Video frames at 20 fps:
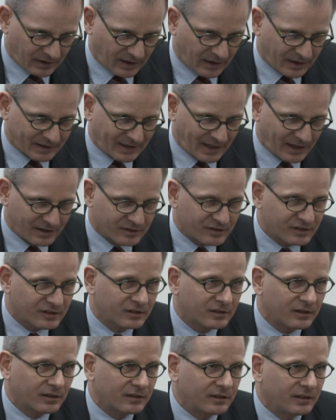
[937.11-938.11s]

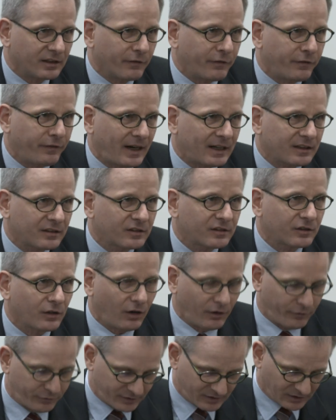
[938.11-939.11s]
against the effects
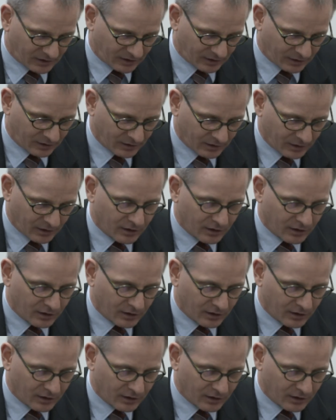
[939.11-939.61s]
of the